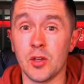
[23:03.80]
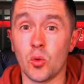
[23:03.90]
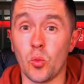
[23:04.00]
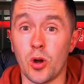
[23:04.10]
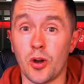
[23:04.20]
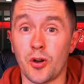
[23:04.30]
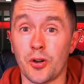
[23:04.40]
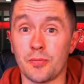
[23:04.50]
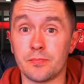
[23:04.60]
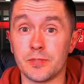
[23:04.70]

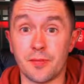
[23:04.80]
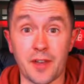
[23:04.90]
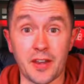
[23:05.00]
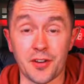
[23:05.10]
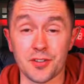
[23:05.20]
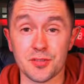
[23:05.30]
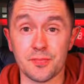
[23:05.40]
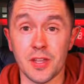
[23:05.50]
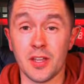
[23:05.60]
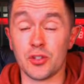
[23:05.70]
were defenders,
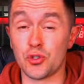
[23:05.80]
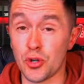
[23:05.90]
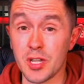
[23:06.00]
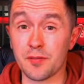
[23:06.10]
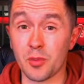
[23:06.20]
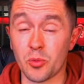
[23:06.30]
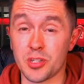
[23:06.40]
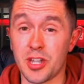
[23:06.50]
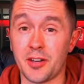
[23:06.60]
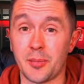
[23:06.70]
3 of them were
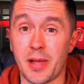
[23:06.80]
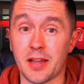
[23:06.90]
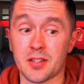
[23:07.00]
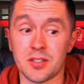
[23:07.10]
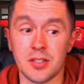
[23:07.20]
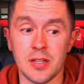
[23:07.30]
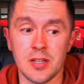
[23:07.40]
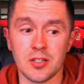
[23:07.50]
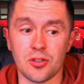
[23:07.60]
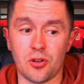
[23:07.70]
centre backs.
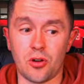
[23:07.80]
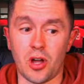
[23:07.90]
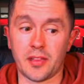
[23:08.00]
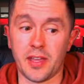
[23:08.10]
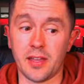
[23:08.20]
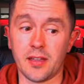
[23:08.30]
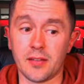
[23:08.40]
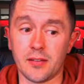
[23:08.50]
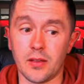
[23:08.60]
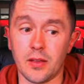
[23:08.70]
So I think
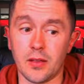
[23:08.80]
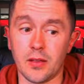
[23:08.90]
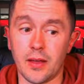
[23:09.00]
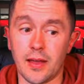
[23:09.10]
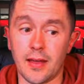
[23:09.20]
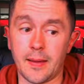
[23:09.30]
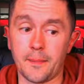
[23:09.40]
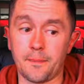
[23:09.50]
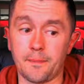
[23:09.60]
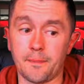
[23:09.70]

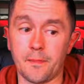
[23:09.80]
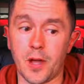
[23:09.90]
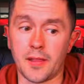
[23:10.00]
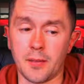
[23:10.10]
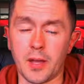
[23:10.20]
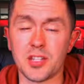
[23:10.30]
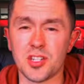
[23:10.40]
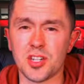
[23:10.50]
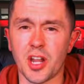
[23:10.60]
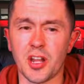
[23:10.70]

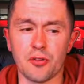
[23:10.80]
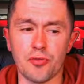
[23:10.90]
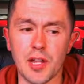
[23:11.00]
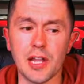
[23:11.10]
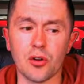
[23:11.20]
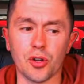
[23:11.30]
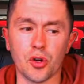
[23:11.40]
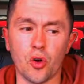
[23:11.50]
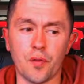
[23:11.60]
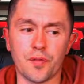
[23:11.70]
Manchester United are really going to
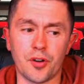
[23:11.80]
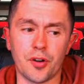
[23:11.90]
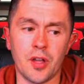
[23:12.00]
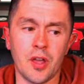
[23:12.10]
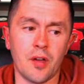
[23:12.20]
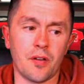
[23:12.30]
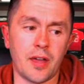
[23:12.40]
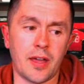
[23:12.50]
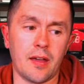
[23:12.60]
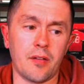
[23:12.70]
go for
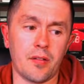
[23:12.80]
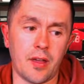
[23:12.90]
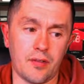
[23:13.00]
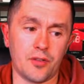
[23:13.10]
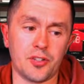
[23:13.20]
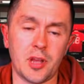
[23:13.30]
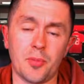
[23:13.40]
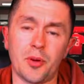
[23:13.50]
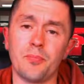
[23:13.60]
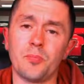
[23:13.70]

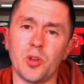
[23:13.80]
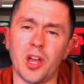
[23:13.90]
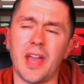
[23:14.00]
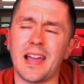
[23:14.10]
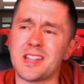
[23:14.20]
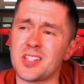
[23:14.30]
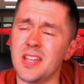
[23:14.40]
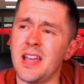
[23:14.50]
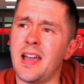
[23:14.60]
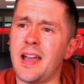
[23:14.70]
Timber with Ajax.
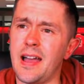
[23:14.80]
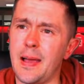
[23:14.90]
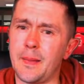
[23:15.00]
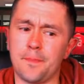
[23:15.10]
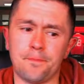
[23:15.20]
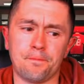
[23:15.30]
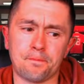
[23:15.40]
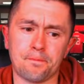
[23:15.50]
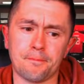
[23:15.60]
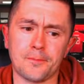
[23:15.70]
And
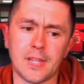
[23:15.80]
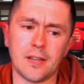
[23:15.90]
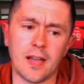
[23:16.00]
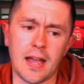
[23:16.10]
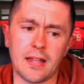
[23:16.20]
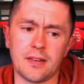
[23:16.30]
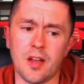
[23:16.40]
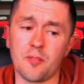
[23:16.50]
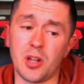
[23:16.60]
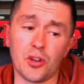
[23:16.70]

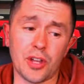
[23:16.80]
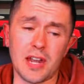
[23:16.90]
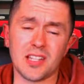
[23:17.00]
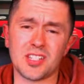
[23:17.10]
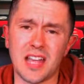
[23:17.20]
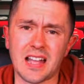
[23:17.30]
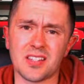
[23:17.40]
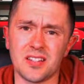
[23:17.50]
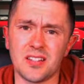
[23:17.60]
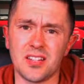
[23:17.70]
I've been looking at his stats,
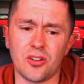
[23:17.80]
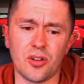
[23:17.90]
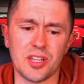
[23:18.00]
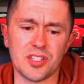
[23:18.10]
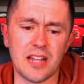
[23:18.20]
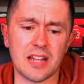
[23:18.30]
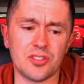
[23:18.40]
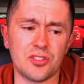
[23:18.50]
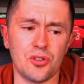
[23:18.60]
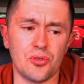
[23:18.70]
and his stats
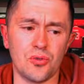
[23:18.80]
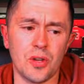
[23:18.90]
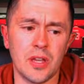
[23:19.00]
do